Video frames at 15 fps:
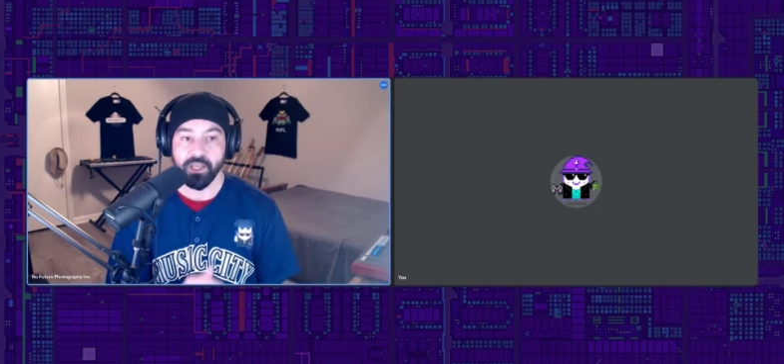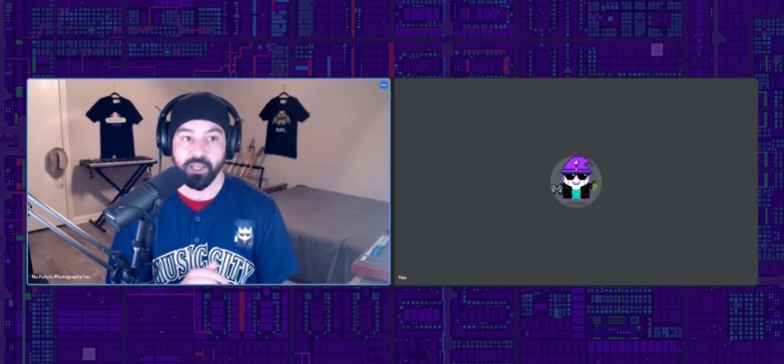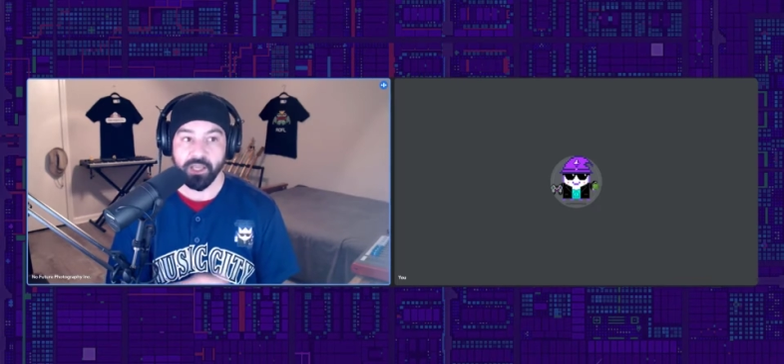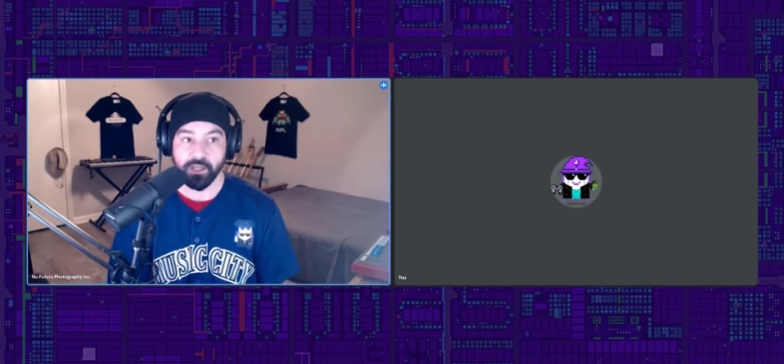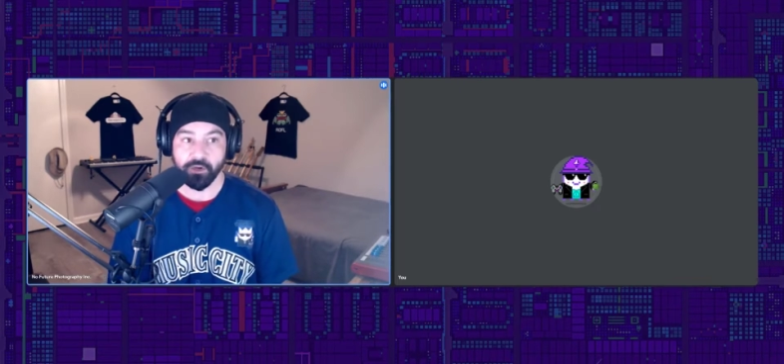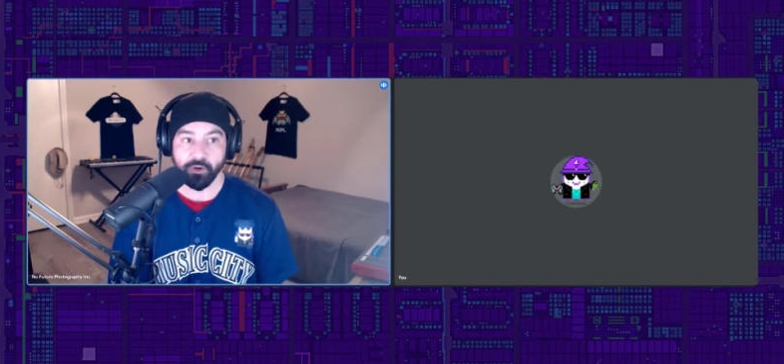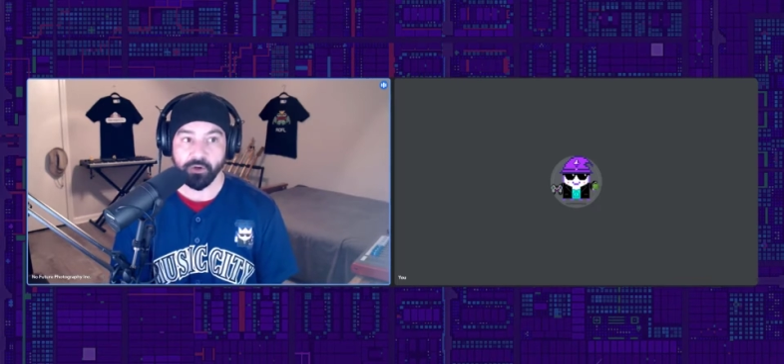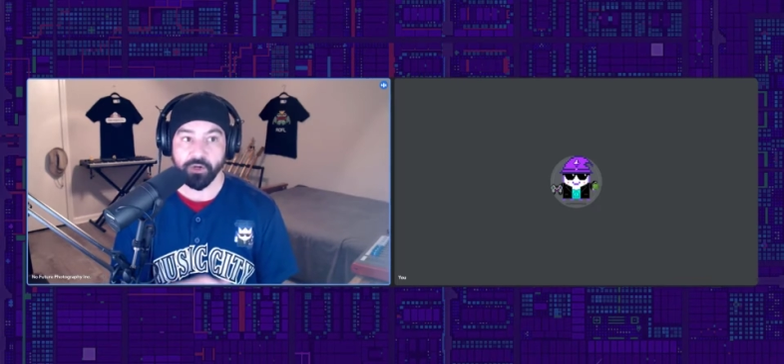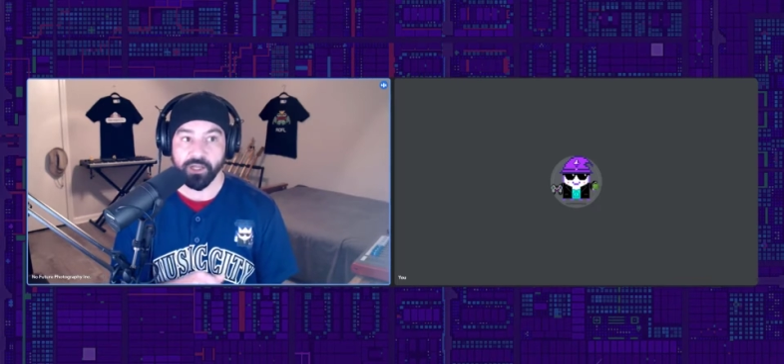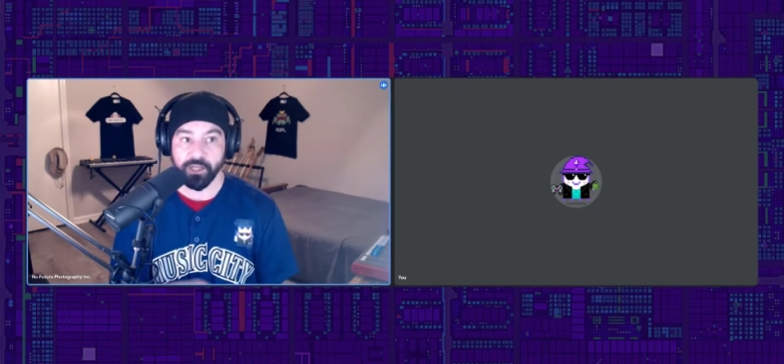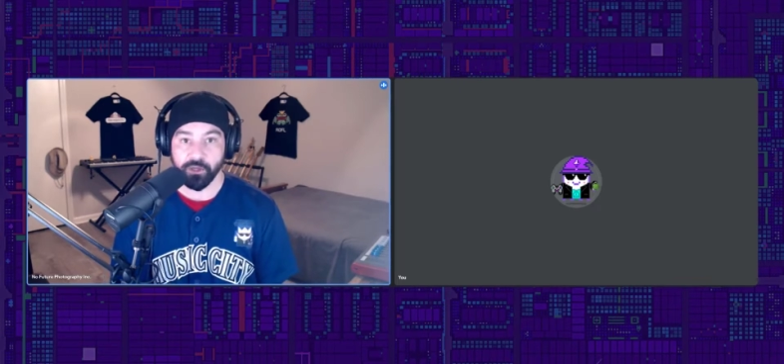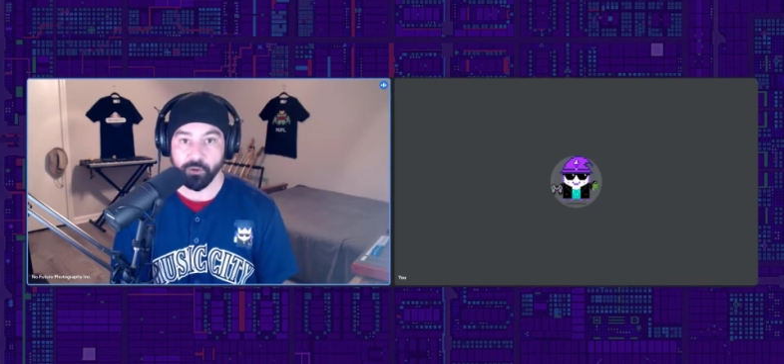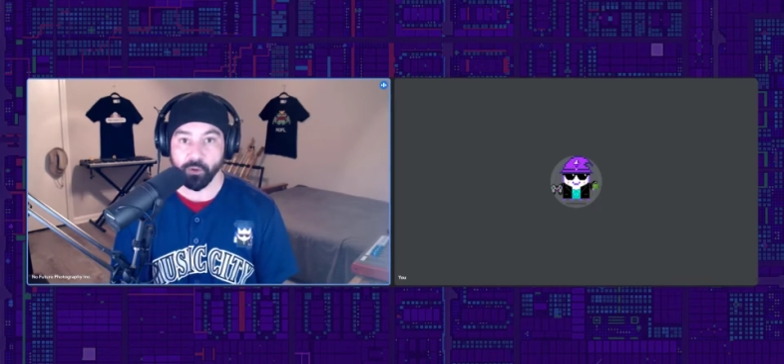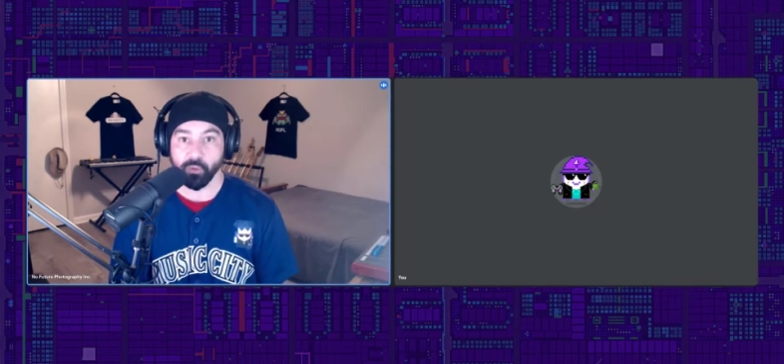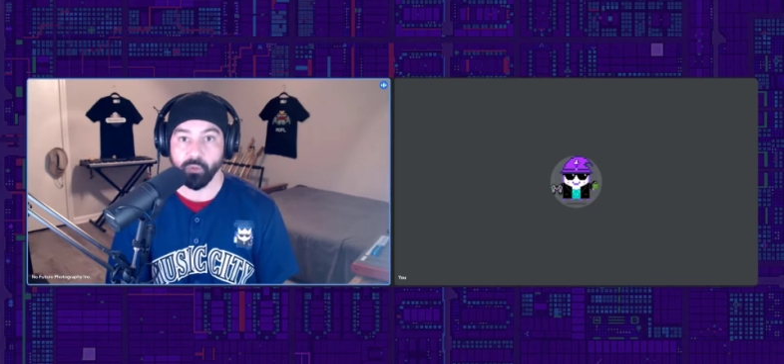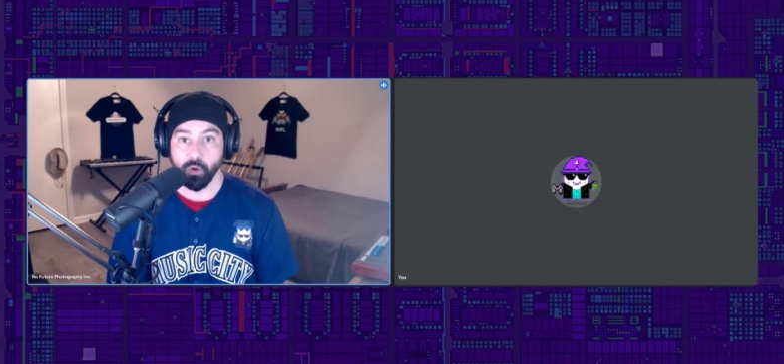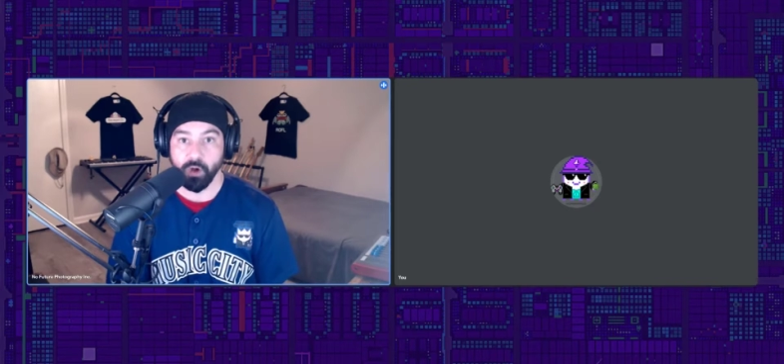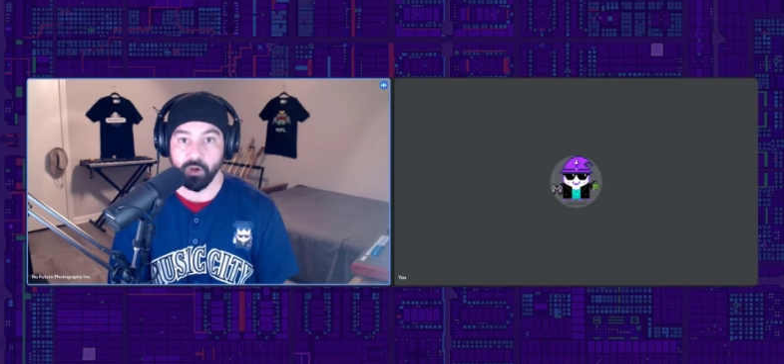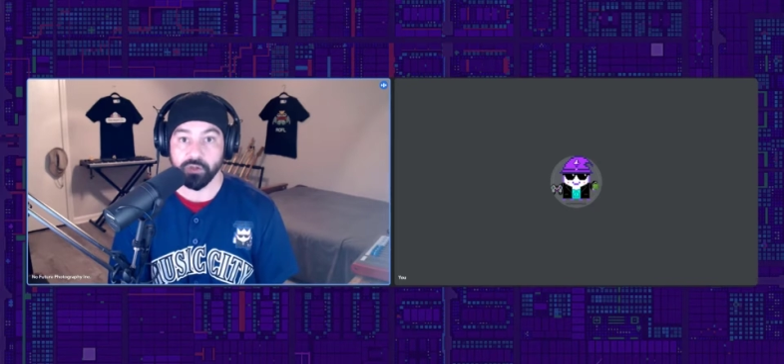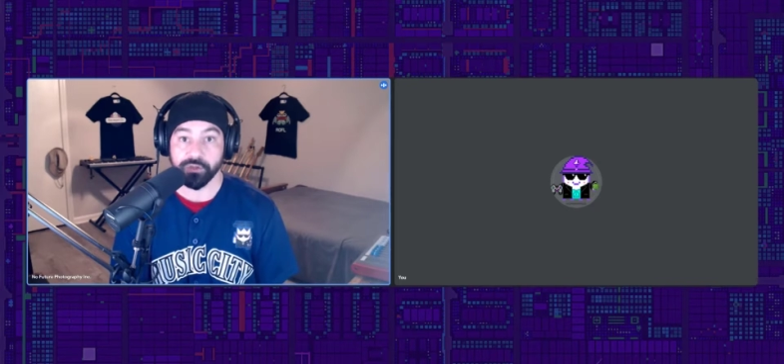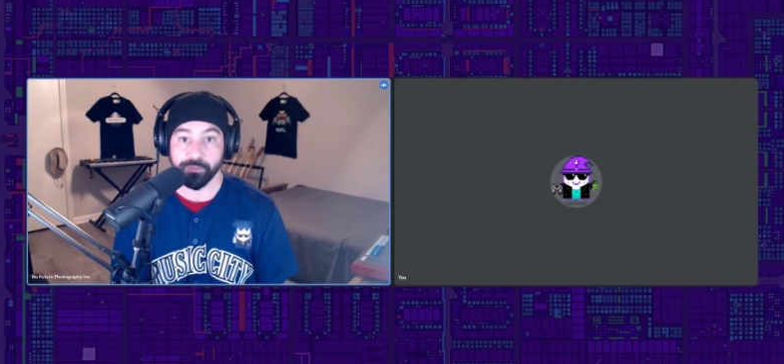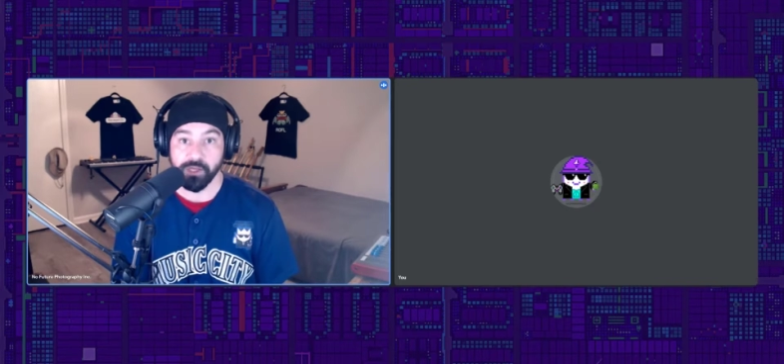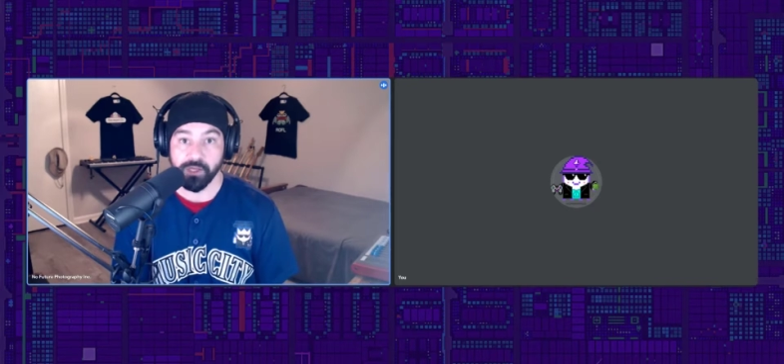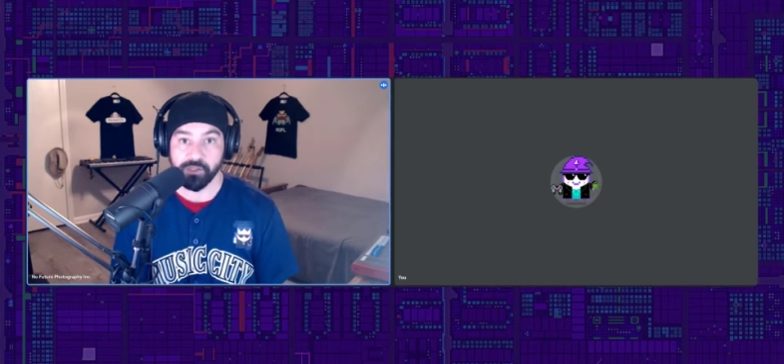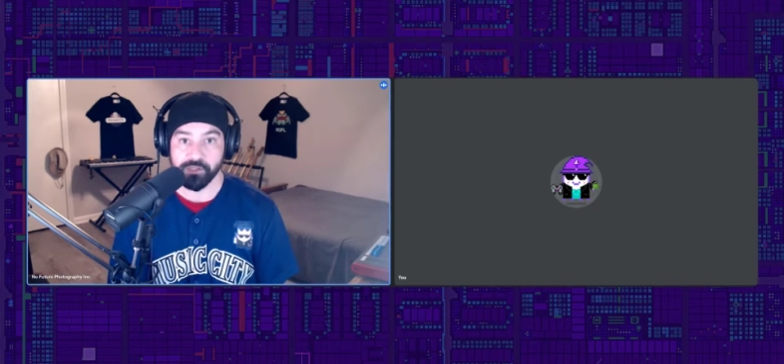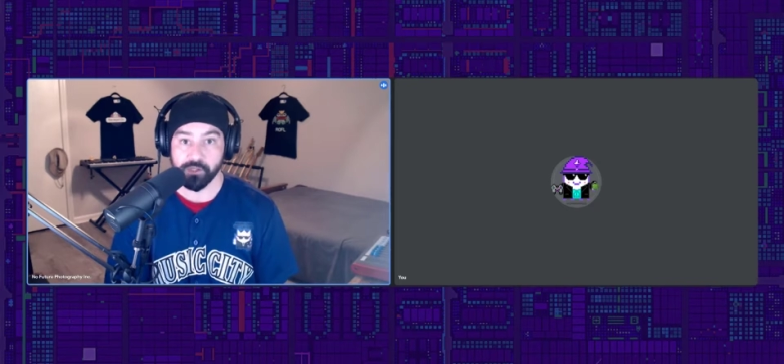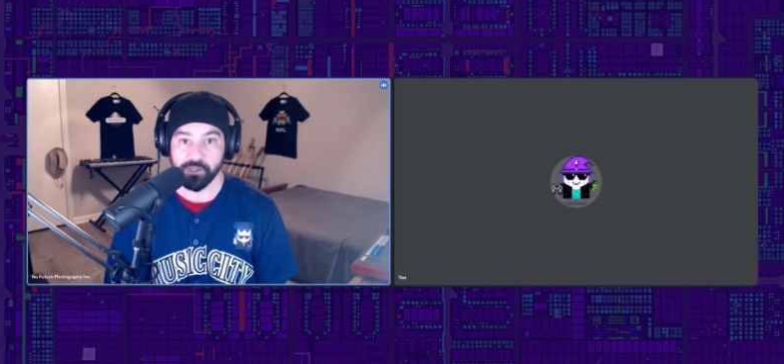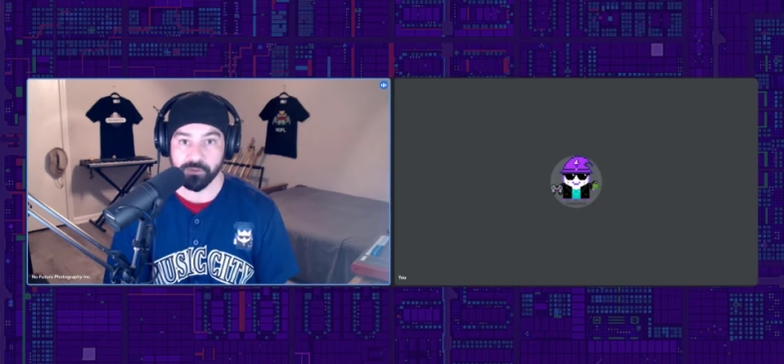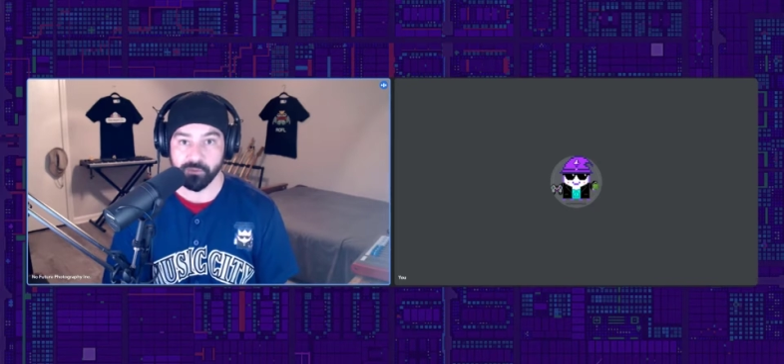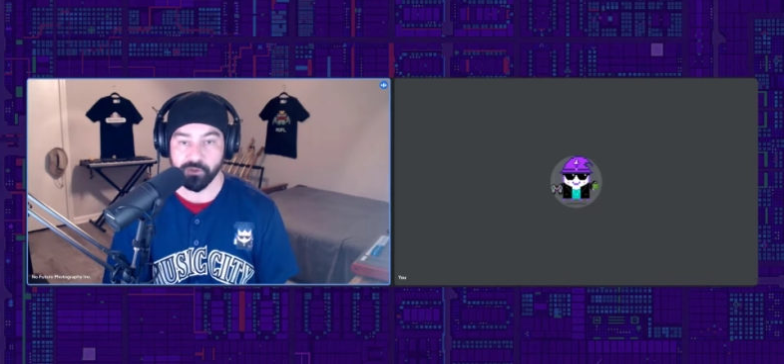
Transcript: inner wall spacious,